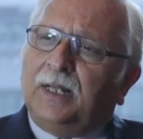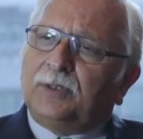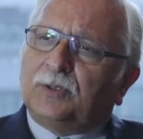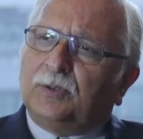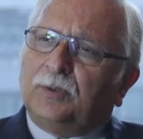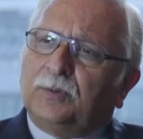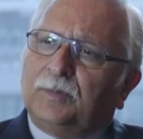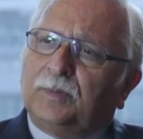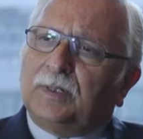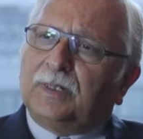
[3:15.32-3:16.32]
So
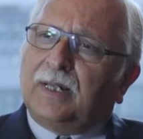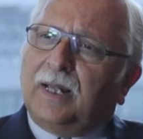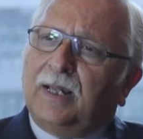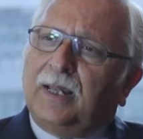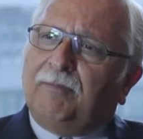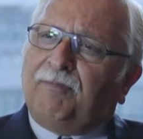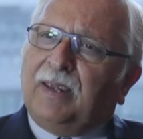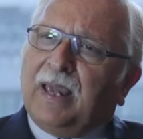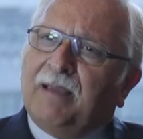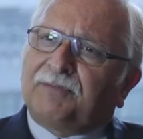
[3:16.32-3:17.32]
if
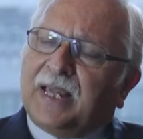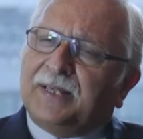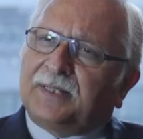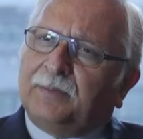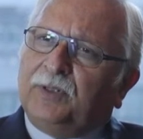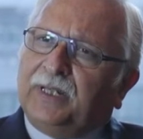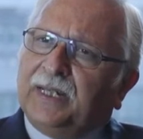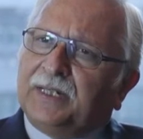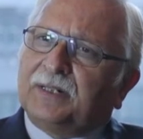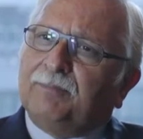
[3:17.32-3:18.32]
we have science
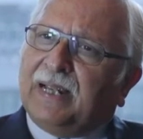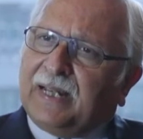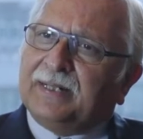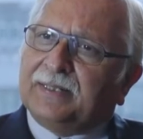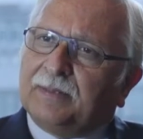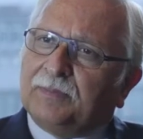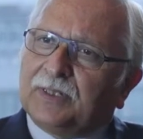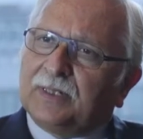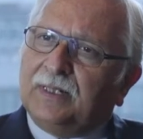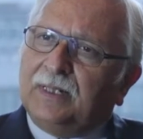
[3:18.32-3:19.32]
communication
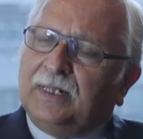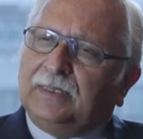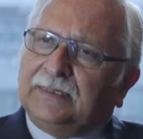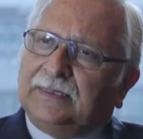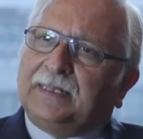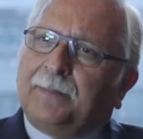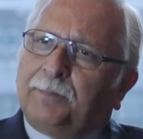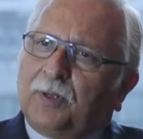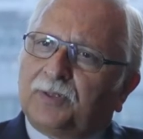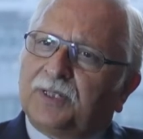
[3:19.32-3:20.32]
mechanisms, then
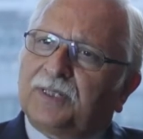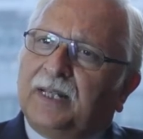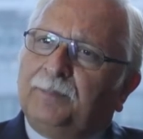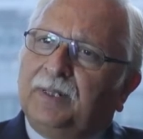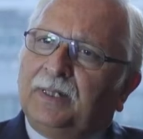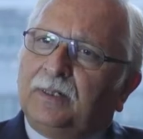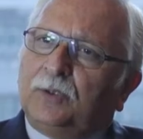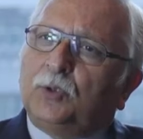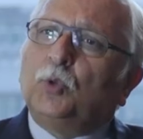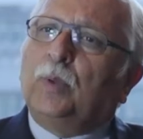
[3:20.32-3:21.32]
that process can be
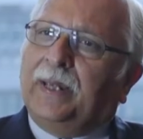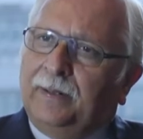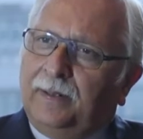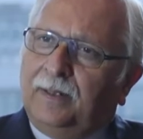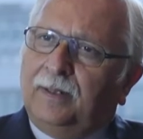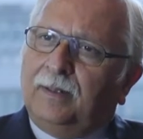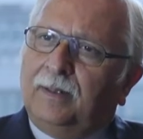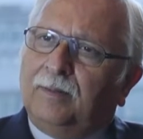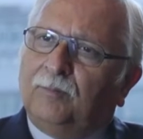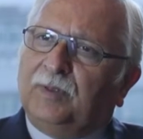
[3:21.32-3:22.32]
two-way
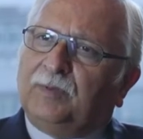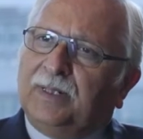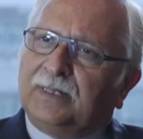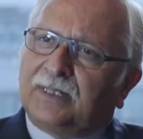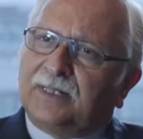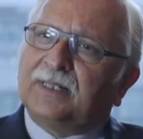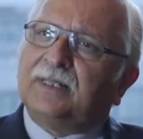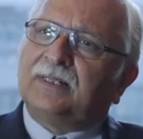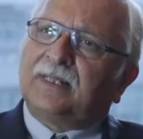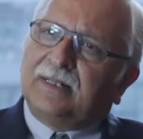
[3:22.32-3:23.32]
between
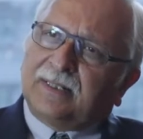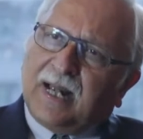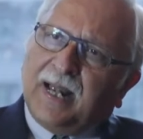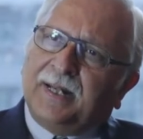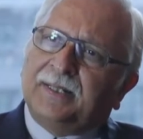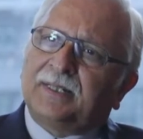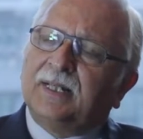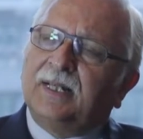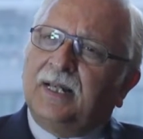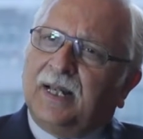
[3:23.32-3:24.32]
citizens and science
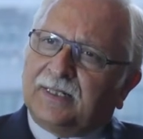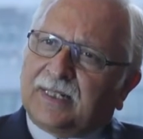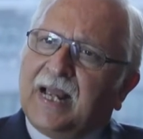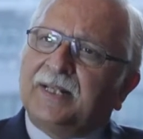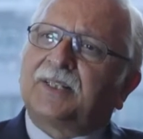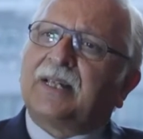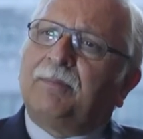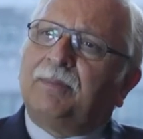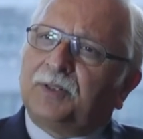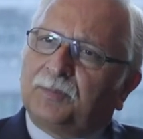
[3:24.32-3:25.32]

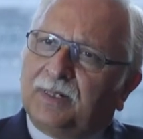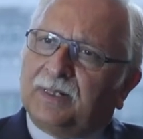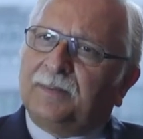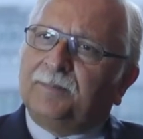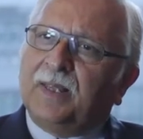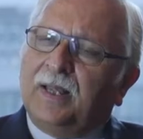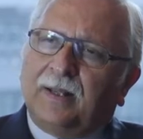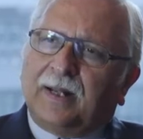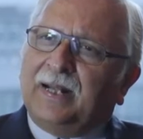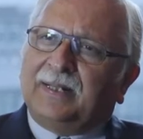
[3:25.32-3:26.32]
establishment. And
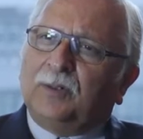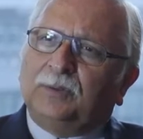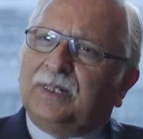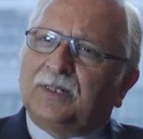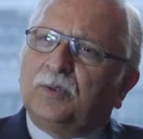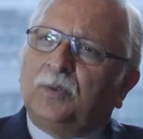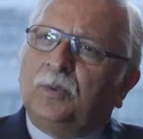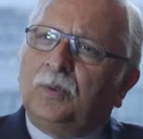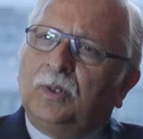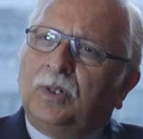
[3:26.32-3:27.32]
right now there is
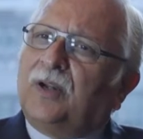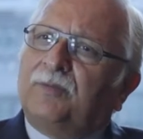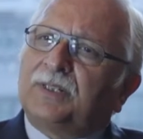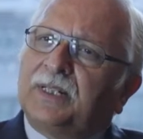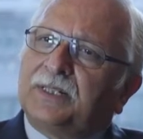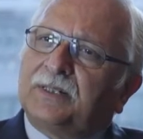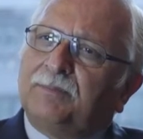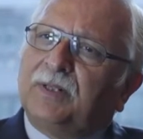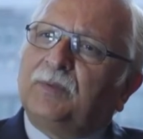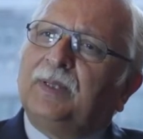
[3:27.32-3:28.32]
no
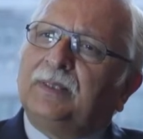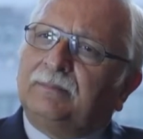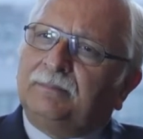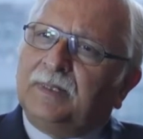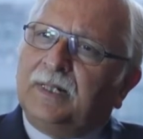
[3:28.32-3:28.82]
conversation between